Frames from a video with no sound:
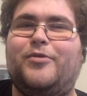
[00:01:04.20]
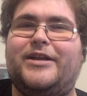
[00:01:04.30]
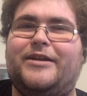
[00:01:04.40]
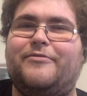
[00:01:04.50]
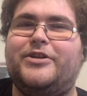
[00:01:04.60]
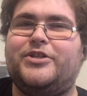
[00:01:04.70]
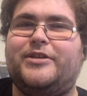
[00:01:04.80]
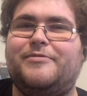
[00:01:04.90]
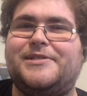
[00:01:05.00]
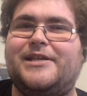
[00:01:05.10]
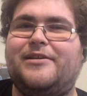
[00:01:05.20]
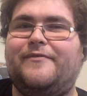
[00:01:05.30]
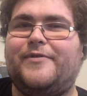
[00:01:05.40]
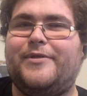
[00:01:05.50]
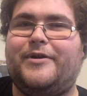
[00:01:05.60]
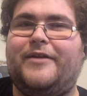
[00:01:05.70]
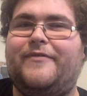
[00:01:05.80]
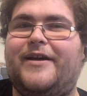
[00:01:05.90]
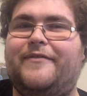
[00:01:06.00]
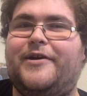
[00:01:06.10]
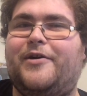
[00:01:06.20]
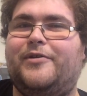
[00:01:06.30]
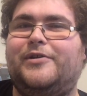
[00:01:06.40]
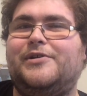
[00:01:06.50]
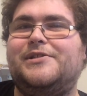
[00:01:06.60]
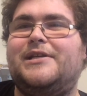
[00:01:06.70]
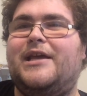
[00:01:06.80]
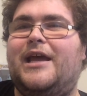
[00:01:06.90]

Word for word: what he originally was selling for thirty-five dollars.